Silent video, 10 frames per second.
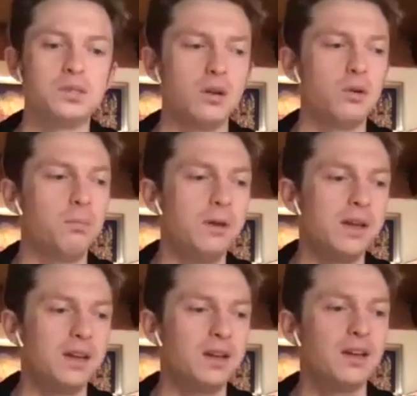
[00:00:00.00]
So a
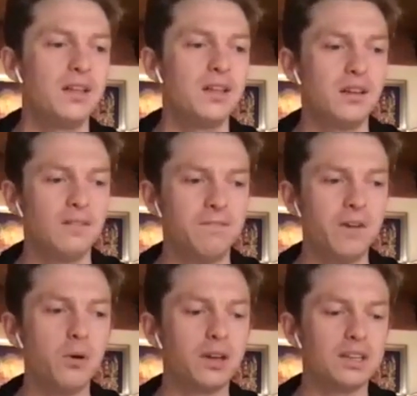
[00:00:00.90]
big
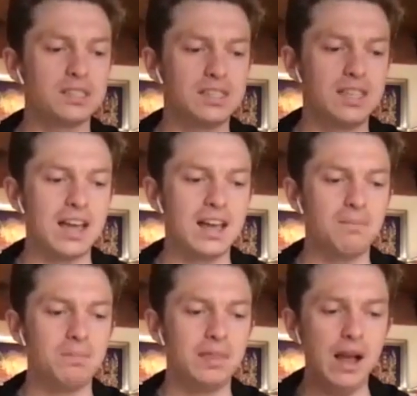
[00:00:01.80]
focus that
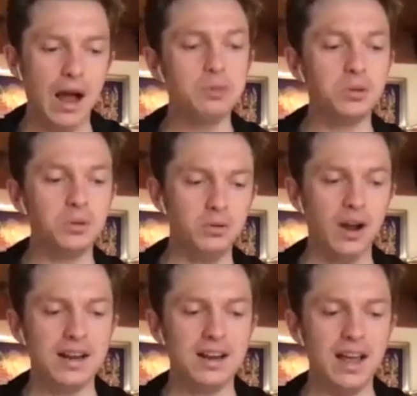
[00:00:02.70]
I'm doing
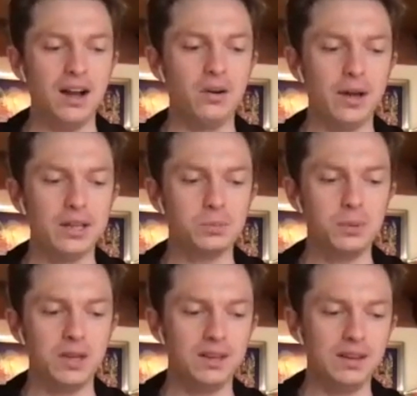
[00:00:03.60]
right now has
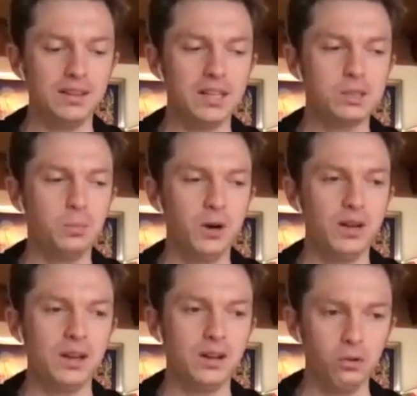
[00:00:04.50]
been, let's
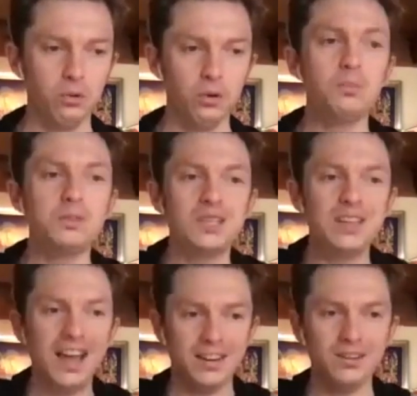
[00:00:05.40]
bring a group
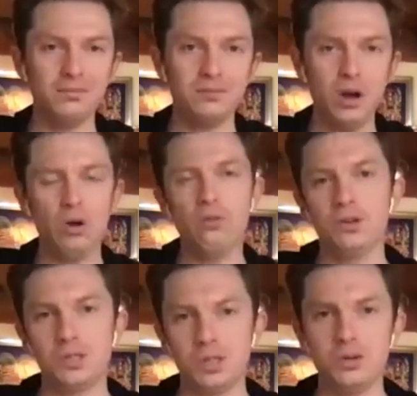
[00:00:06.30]
together
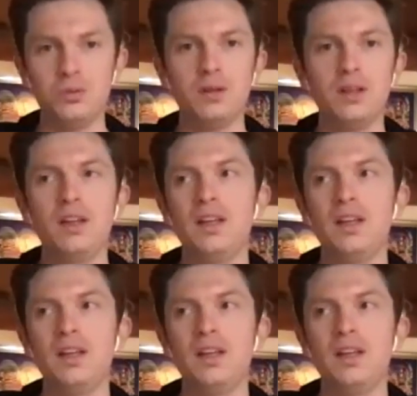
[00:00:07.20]
over Zoom